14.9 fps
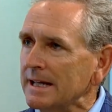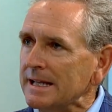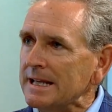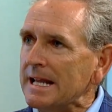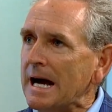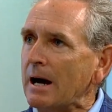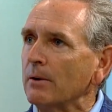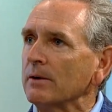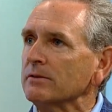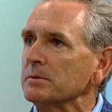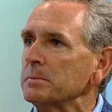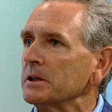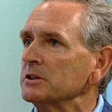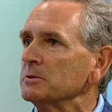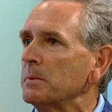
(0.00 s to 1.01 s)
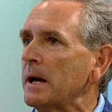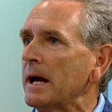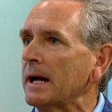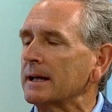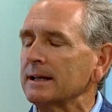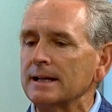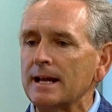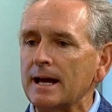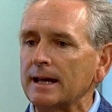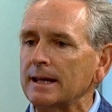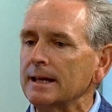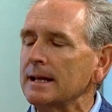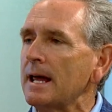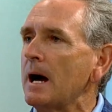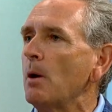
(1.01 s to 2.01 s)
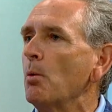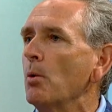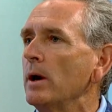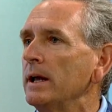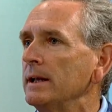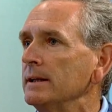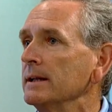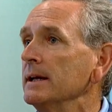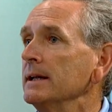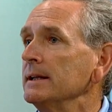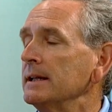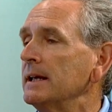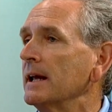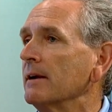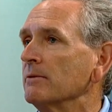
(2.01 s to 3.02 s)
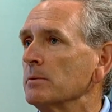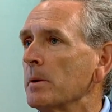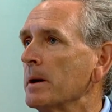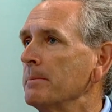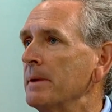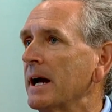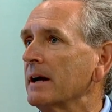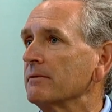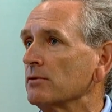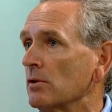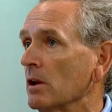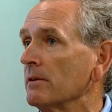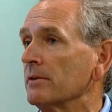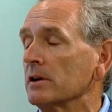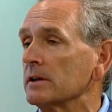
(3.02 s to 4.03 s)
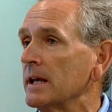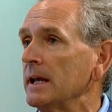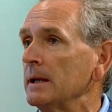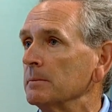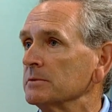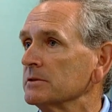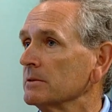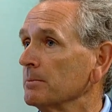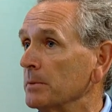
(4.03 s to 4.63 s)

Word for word: Now everybody's back, and I cannot wait to get everybody back for all of our games.